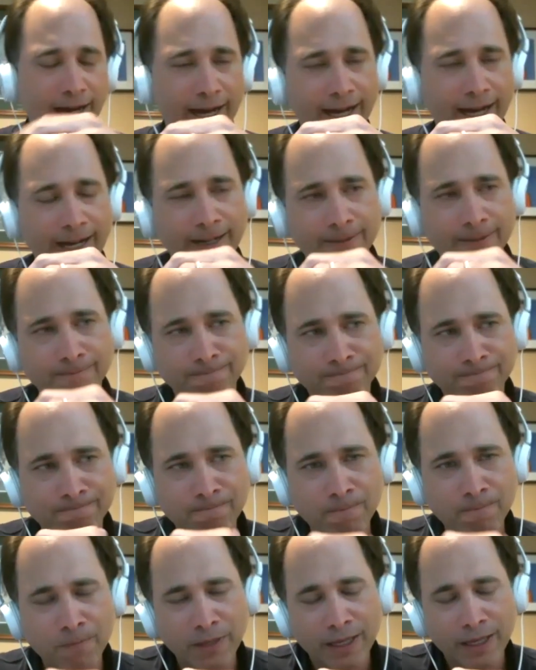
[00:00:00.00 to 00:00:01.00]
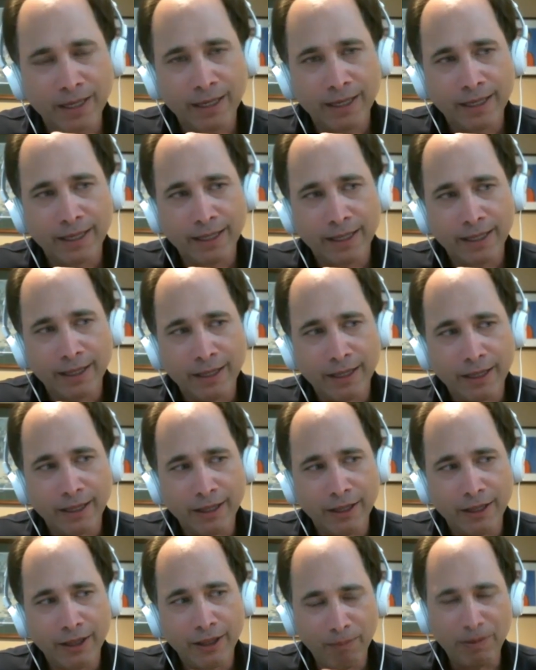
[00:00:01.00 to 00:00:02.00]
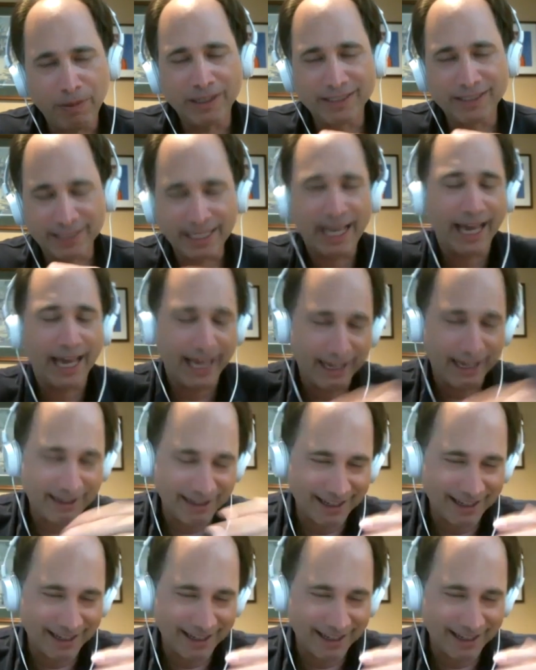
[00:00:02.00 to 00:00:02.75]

Um, that being said,